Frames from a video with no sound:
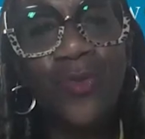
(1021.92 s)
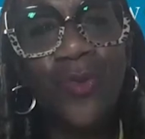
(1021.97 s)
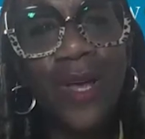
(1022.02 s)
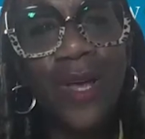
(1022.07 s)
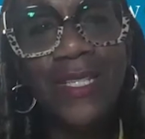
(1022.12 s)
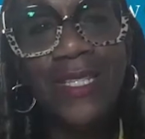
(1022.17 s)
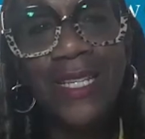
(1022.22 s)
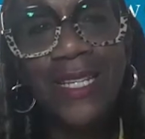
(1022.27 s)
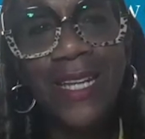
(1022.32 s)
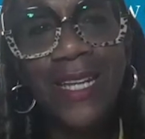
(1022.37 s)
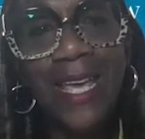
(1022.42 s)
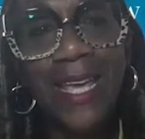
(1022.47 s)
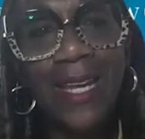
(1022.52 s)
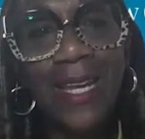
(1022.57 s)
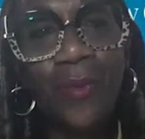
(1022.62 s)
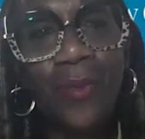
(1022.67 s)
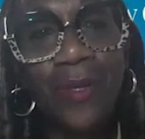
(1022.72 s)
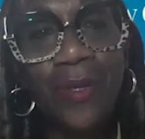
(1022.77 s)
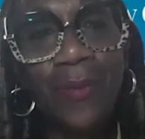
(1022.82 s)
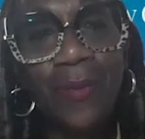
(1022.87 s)
resonated
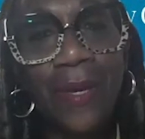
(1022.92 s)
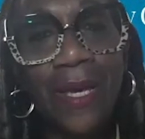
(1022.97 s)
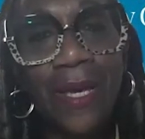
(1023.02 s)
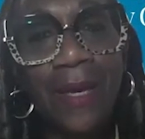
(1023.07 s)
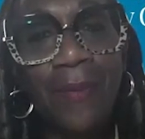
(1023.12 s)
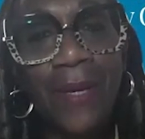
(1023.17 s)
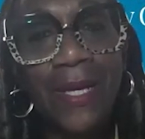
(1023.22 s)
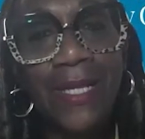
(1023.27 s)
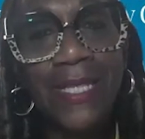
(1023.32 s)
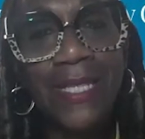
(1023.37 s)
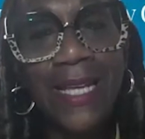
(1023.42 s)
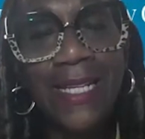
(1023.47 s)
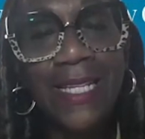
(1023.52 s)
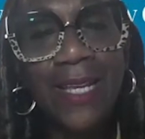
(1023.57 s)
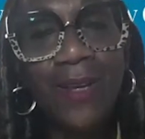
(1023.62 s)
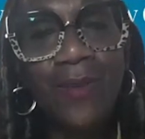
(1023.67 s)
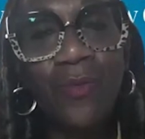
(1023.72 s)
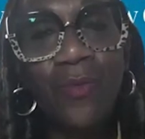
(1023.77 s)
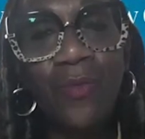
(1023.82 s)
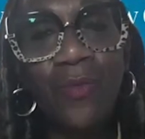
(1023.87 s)
with me, because I
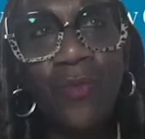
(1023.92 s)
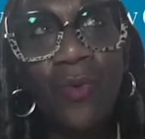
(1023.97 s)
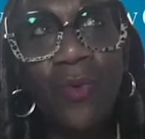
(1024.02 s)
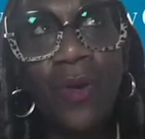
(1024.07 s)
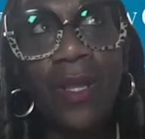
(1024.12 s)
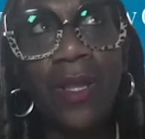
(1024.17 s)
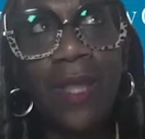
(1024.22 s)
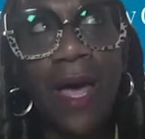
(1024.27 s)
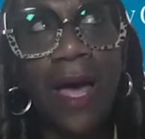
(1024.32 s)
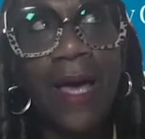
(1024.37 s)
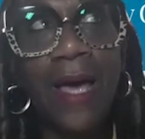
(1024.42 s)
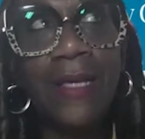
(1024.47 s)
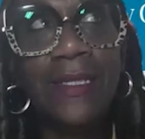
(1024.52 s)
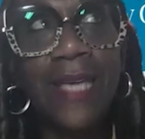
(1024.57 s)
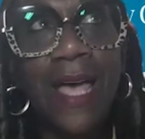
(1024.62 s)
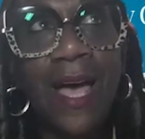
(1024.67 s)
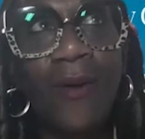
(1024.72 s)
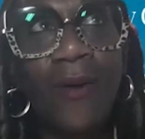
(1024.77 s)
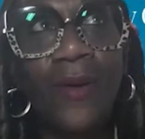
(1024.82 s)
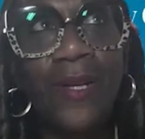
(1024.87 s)
didn't realize
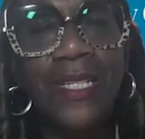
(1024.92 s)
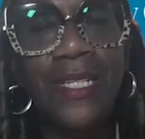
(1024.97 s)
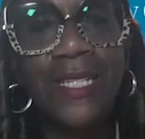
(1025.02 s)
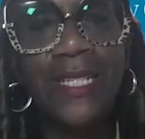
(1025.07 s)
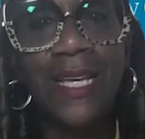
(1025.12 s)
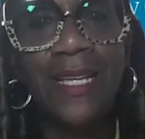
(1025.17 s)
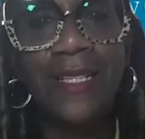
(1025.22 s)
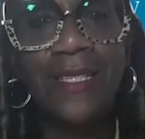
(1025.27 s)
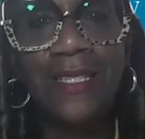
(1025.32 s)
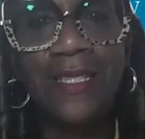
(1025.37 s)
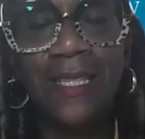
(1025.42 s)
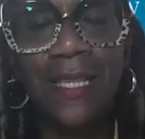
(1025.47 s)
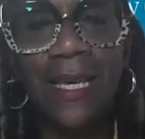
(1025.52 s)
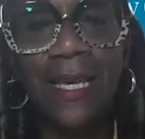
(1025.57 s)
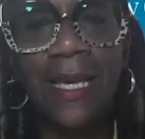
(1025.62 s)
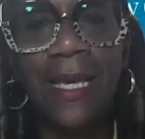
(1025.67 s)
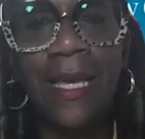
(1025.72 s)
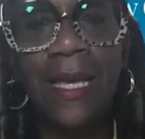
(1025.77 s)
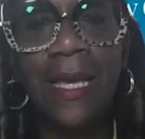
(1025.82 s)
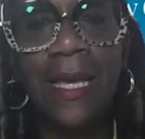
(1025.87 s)
how
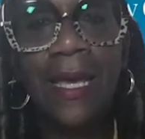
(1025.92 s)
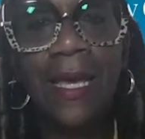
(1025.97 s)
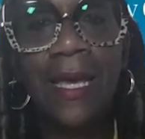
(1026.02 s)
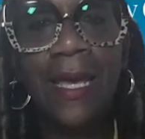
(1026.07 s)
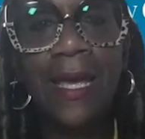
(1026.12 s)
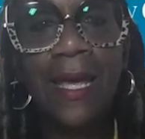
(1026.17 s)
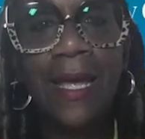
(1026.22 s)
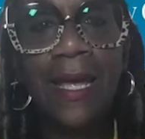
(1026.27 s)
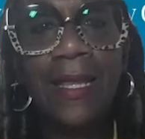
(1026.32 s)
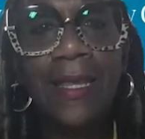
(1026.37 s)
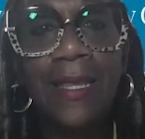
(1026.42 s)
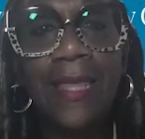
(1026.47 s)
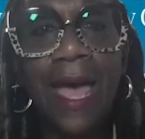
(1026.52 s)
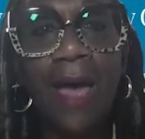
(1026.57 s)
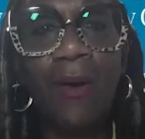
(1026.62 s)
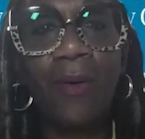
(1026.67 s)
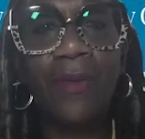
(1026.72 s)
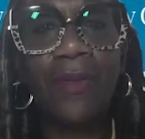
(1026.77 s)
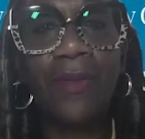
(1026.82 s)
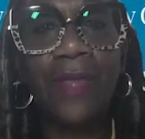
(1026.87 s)
intensely
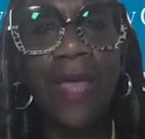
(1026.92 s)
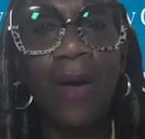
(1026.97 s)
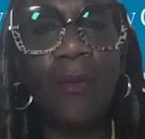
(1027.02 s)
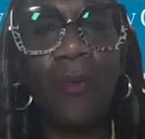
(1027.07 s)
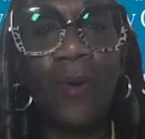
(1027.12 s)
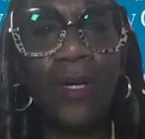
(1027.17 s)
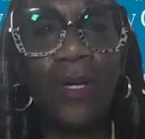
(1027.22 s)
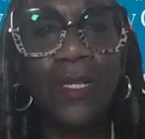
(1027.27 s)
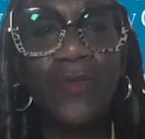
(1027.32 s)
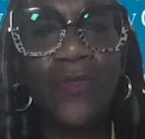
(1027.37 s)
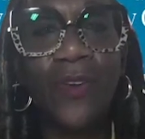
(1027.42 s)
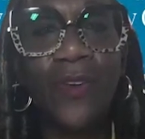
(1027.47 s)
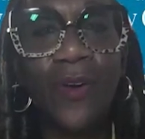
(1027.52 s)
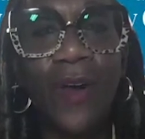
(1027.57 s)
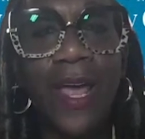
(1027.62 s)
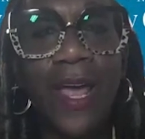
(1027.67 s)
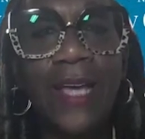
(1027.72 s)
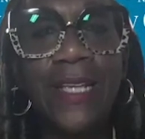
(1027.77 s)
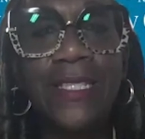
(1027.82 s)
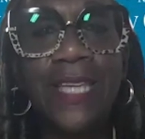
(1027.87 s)
that was for her,
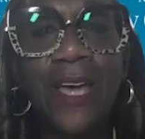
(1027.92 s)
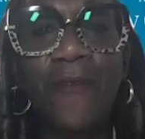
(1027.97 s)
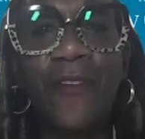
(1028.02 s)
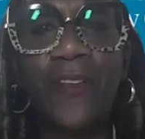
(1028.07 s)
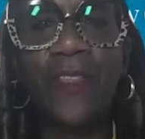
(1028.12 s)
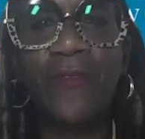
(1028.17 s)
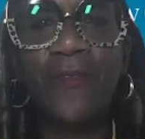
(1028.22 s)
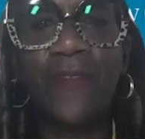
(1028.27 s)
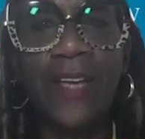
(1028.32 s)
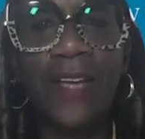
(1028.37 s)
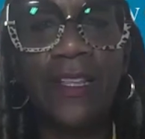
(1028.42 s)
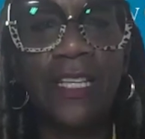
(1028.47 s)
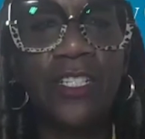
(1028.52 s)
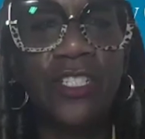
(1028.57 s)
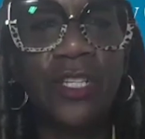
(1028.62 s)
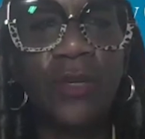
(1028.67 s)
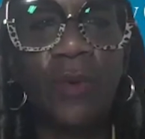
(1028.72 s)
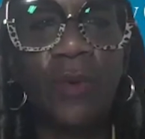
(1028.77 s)
except for the fact that she